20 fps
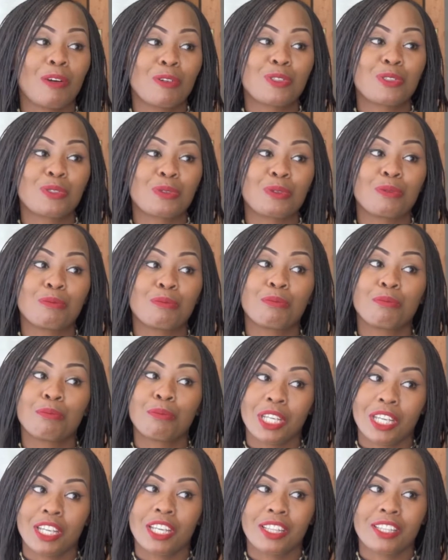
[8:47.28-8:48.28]
on how to
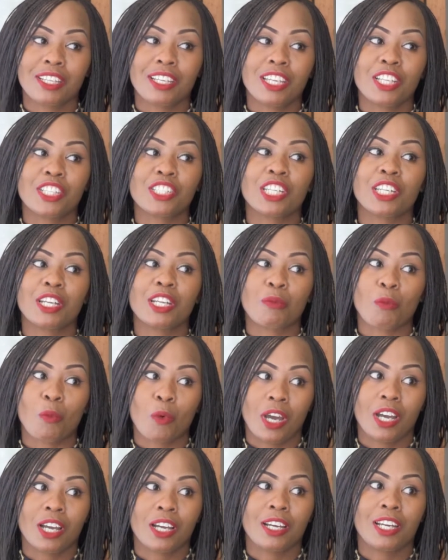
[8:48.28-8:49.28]
be in the kitchen and
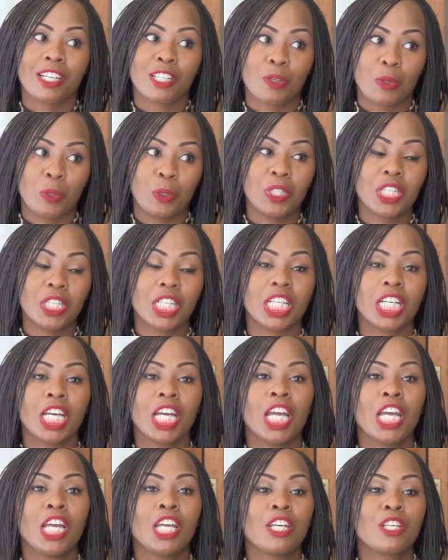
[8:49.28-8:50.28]
work and cook.
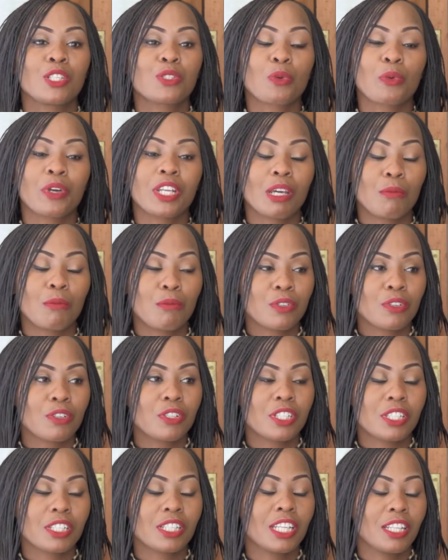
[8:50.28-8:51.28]
So when I'm
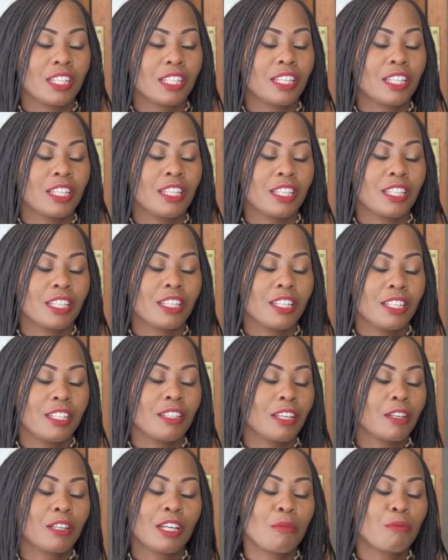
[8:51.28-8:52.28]
not in
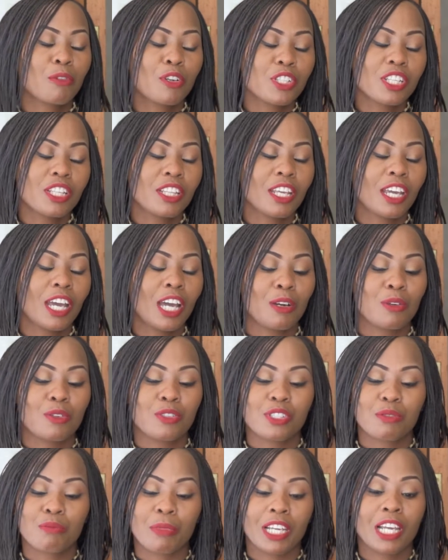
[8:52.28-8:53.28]
the
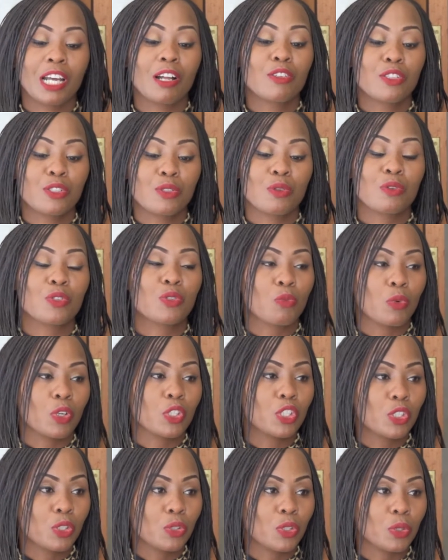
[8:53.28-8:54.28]
house, my girls knows
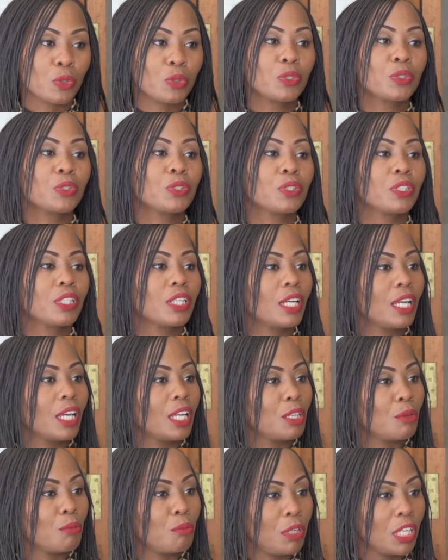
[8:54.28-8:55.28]
what to do
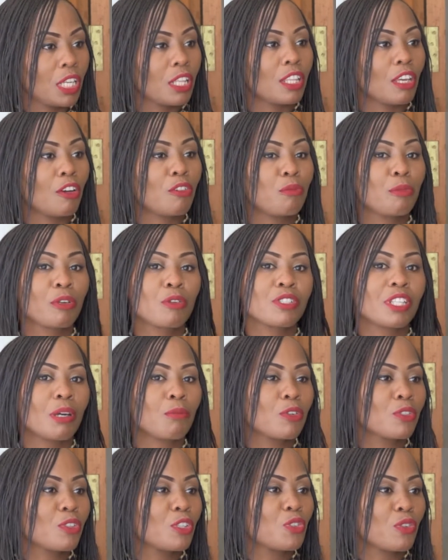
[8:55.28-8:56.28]
and make their own, because
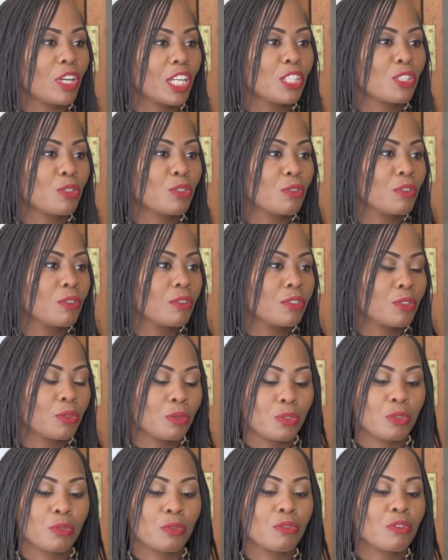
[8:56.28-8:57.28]
I'm also trying
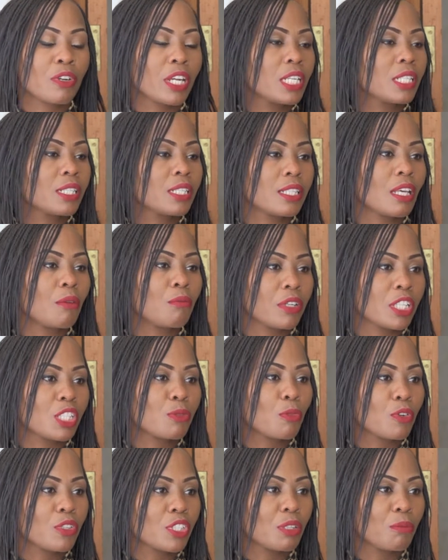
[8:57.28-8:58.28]
to raise some
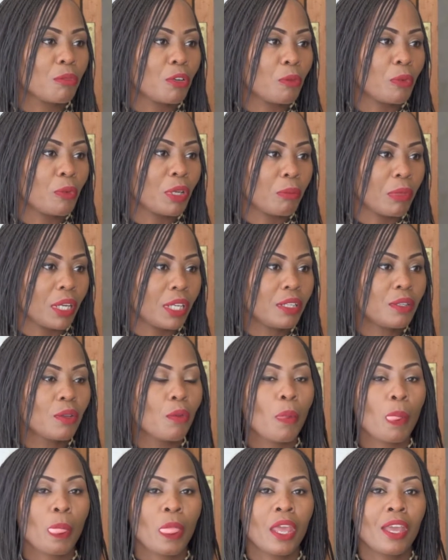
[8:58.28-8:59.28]
responsible women
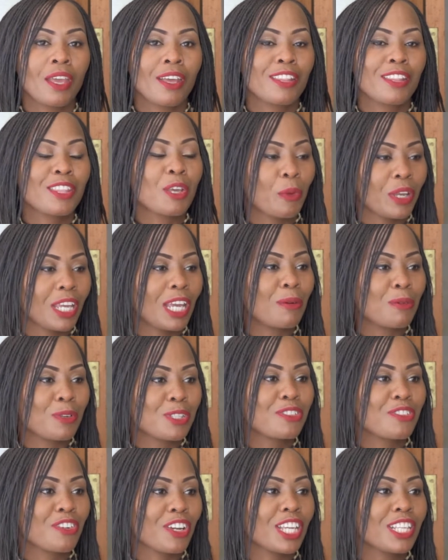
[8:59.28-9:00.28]
the way I
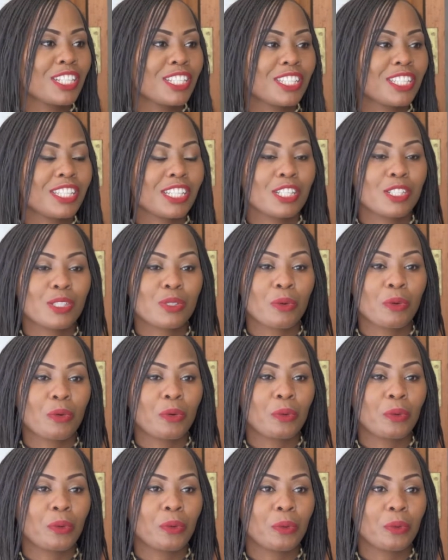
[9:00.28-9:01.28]
was raised.
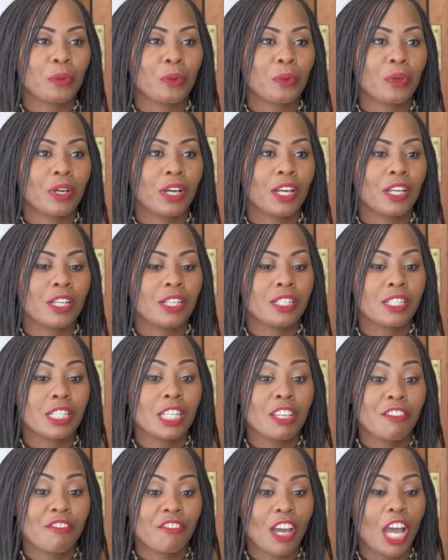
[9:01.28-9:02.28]
So, and
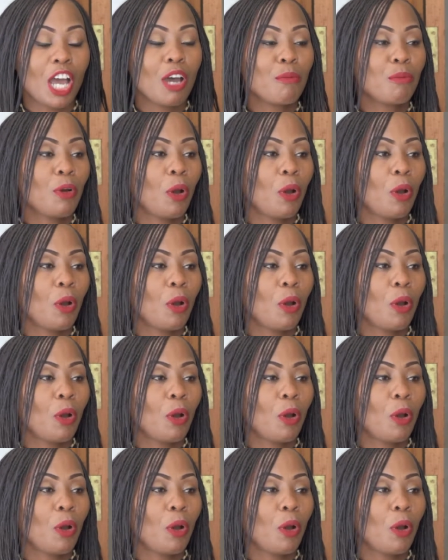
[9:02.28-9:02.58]
if